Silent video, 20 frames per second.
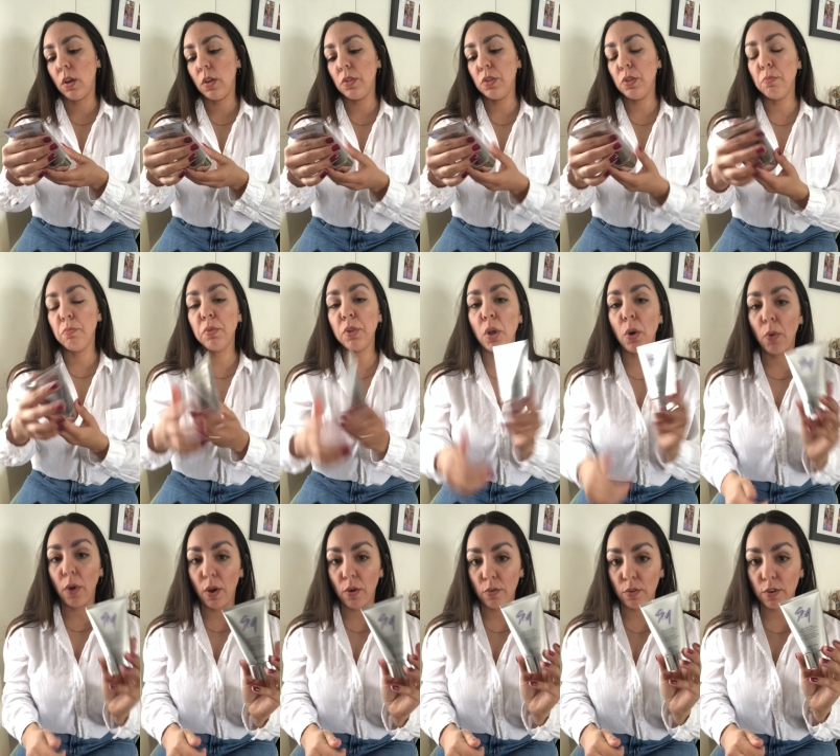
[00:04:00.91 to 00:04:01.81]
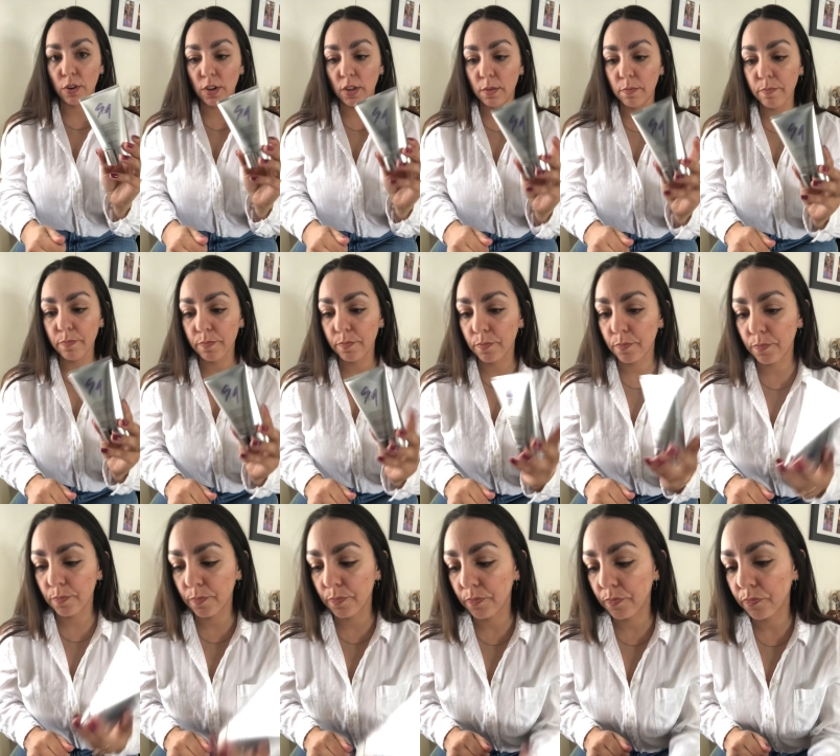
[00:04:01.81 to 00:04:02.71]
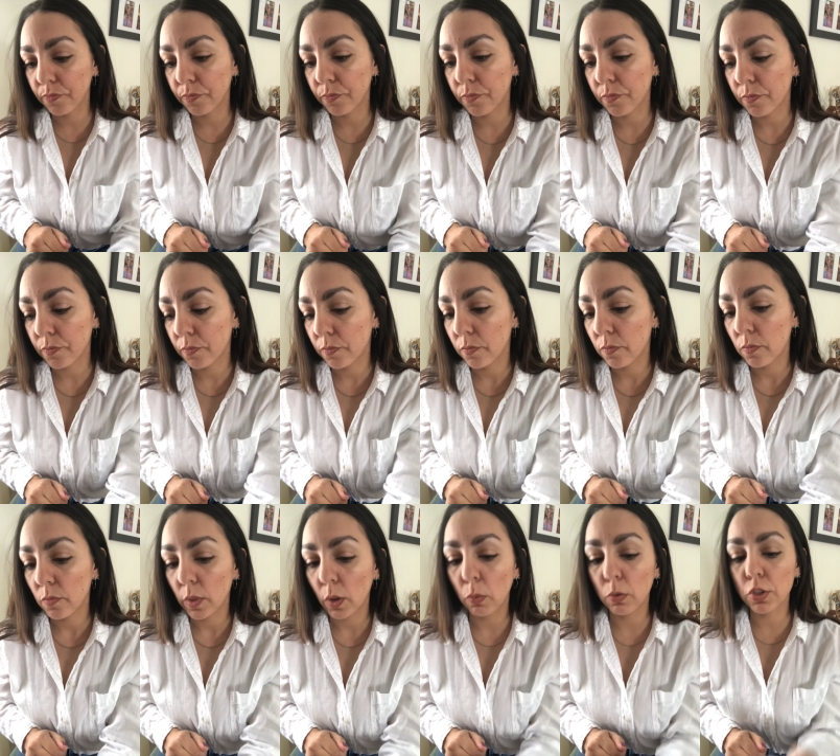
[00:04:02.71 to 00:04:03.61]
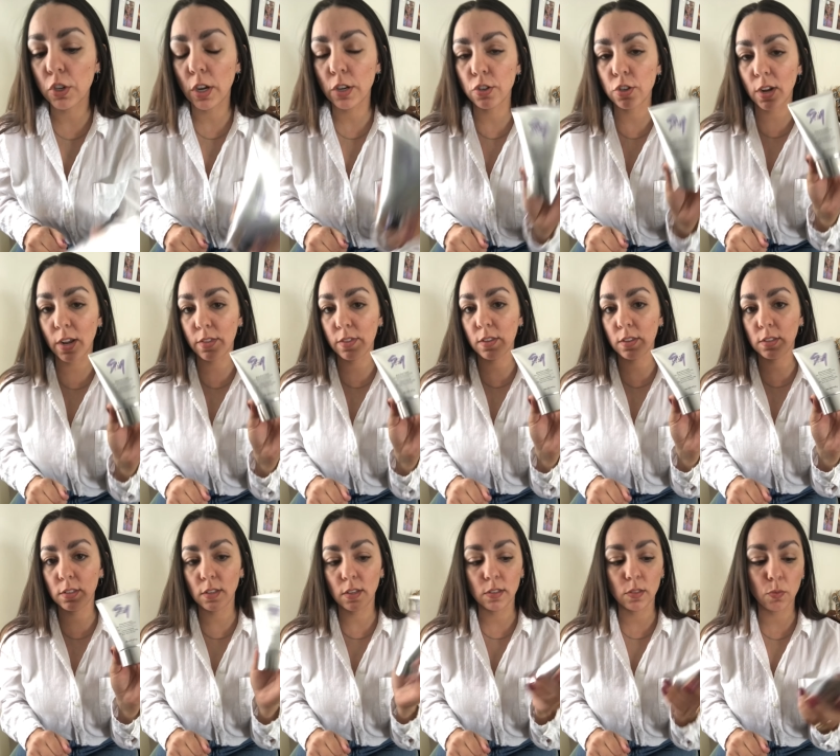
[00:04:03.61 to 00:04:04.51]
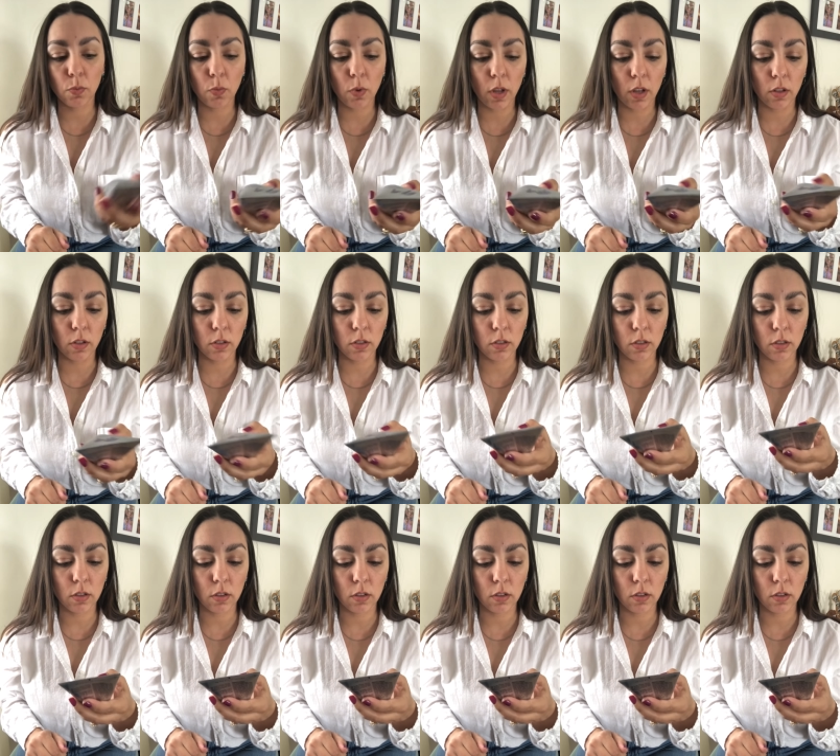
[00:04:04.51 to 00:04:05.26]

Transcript: The blowout cream, which I tried this as well.